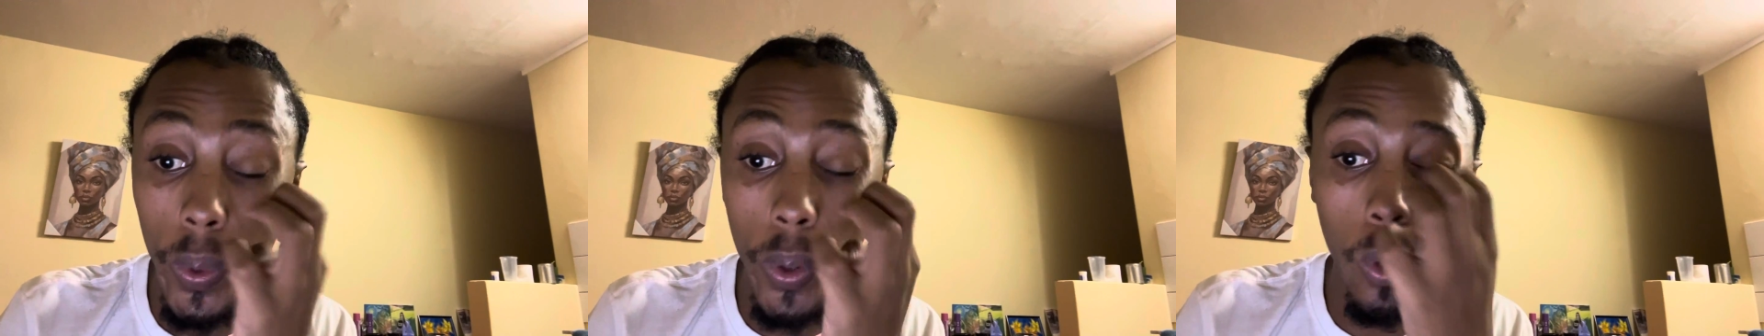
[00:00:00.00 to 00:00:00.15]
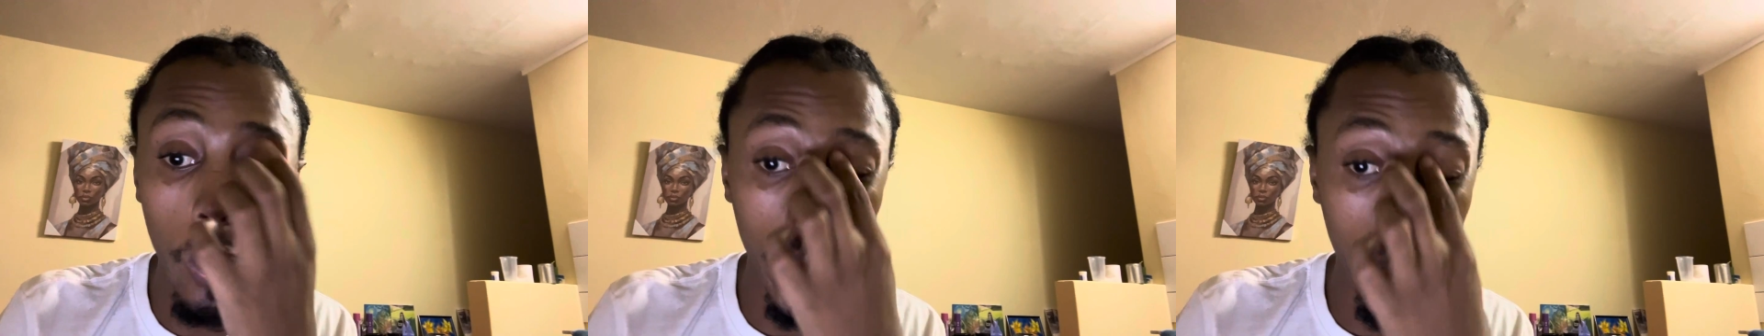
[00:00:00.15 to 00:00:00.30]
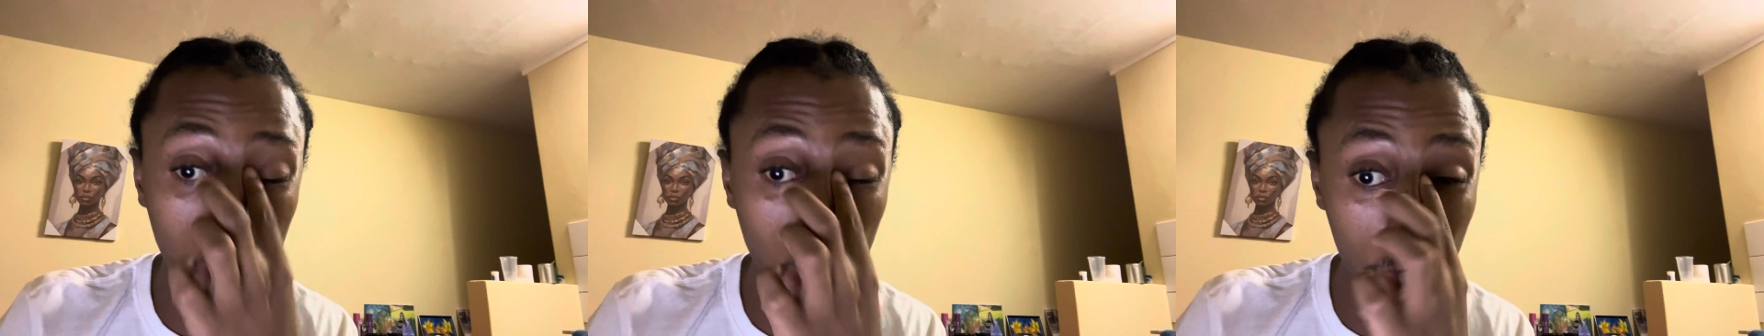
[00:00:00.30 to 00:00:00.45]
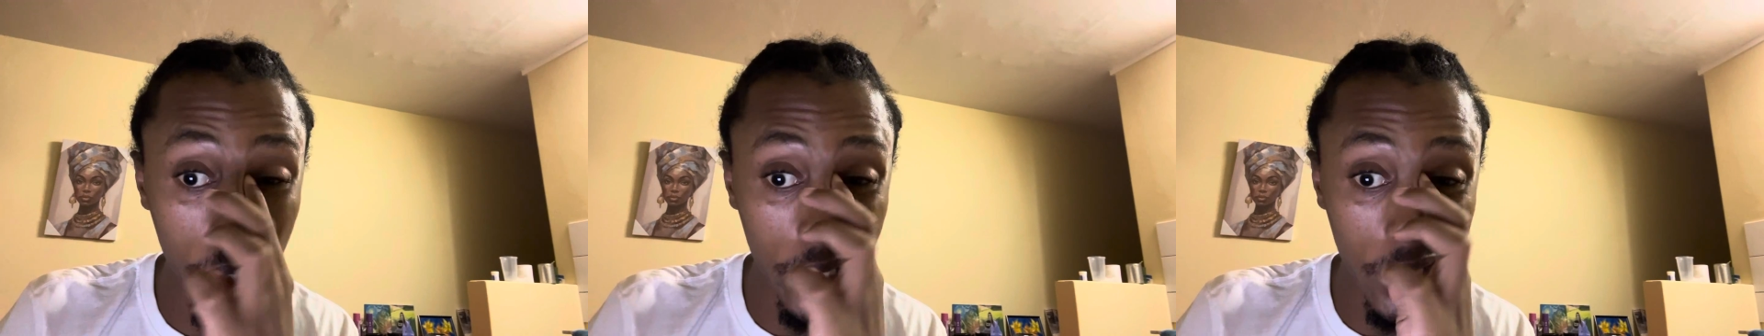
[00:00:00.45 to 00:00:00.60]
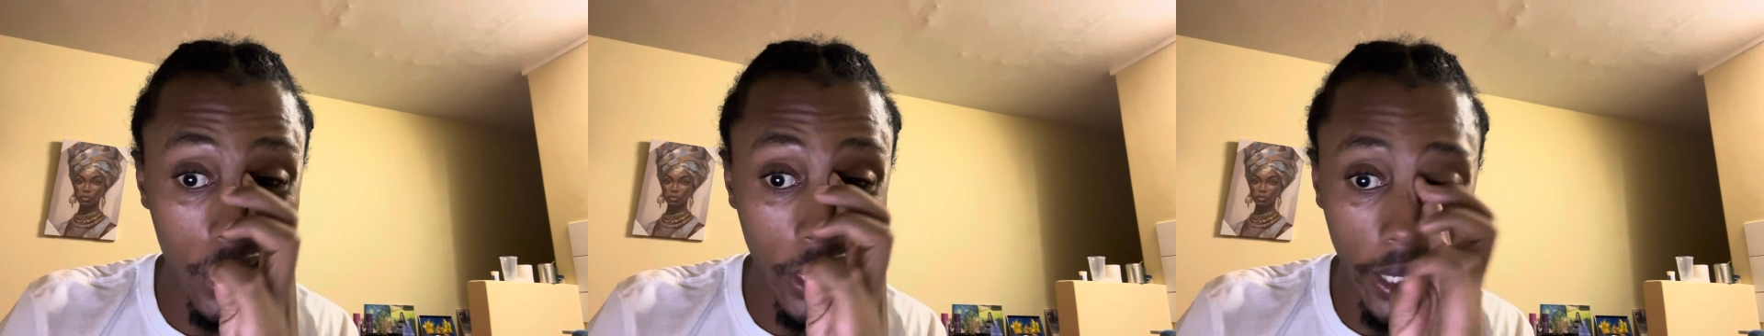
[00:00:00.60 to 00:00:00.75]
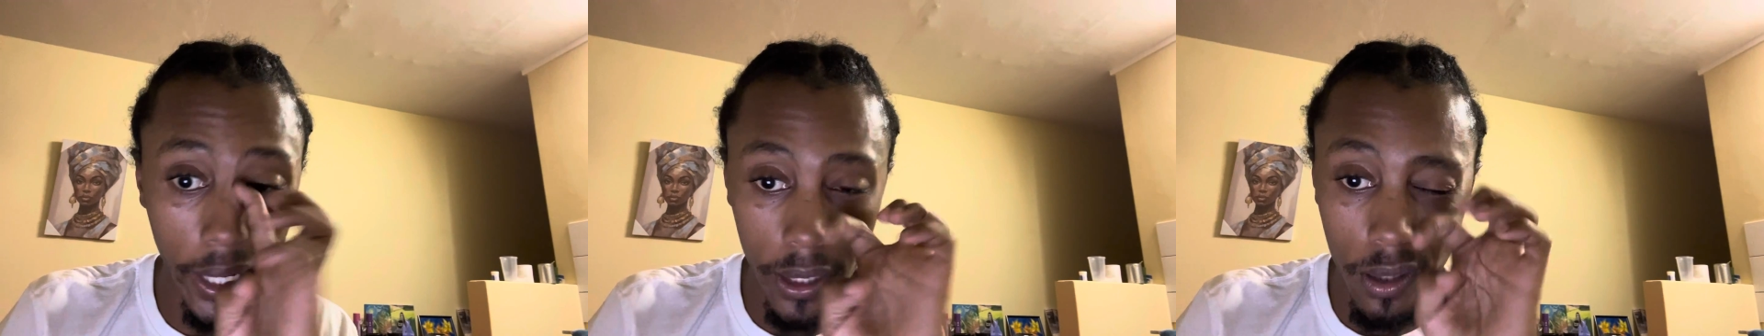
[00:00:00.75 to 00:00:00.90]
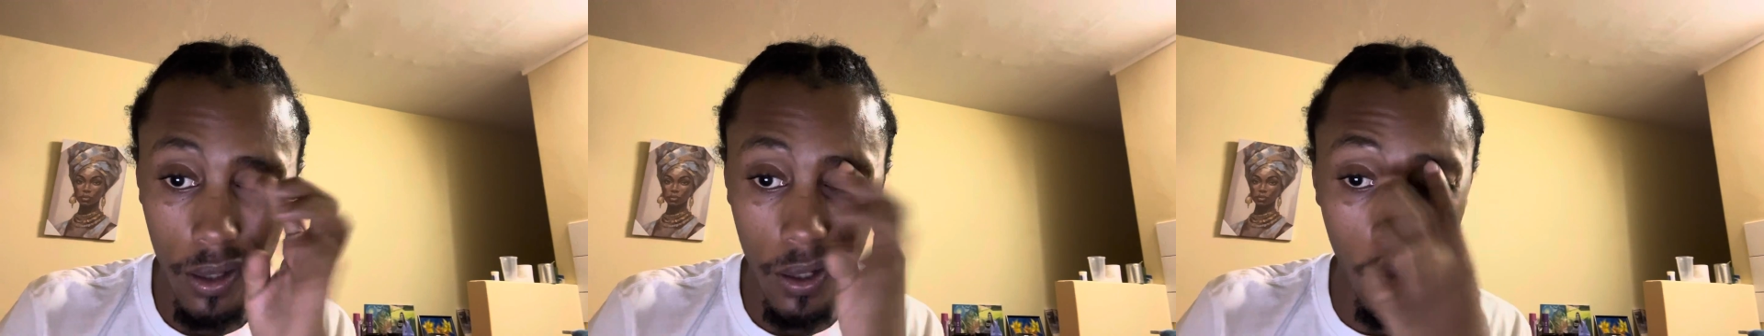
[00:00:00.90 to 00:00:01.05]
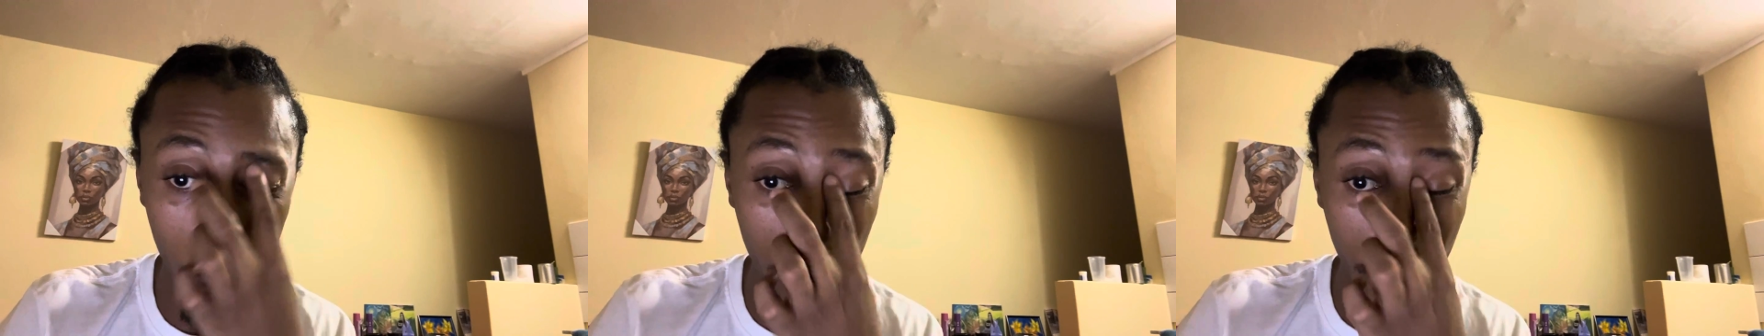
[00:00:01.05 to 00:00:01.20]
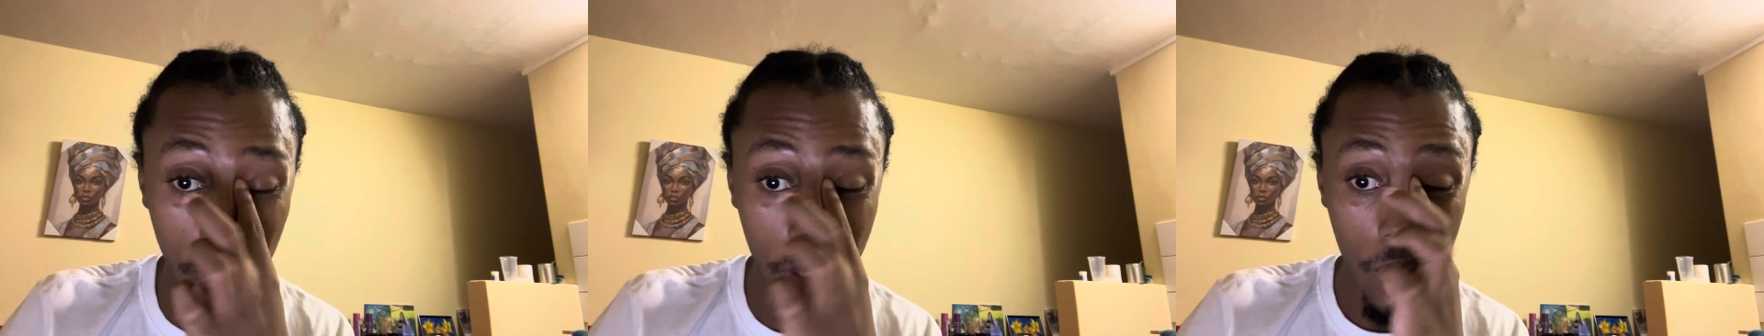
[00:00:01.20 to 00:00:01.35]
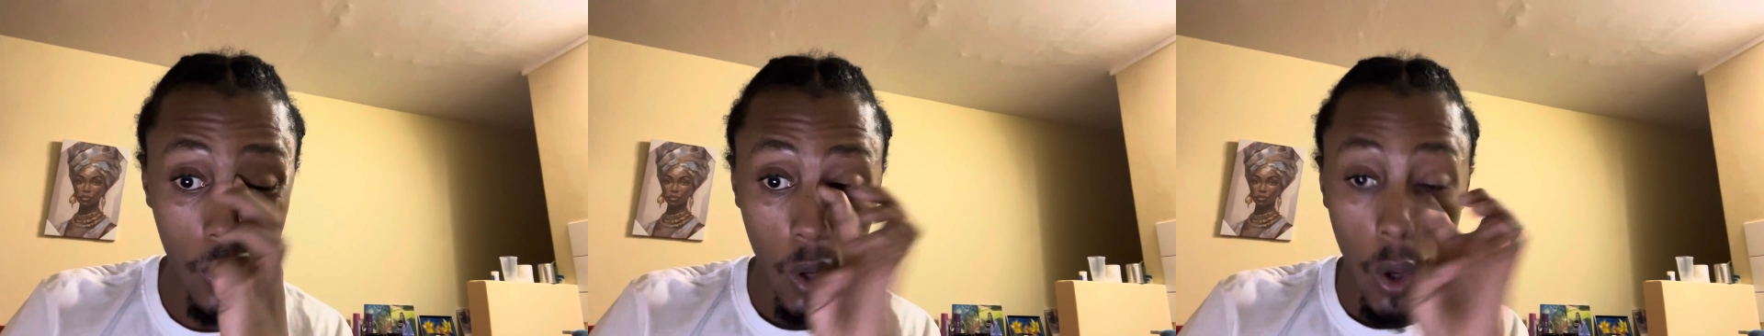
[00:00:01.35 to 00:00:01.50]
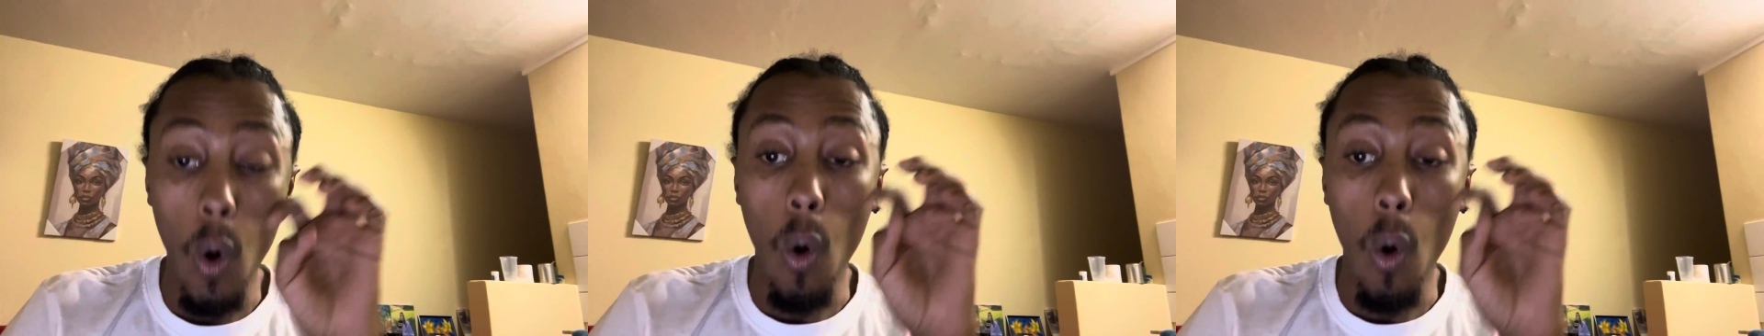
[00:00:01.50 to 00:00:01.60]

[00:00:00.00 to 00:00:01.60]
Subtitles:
call a contract, okay?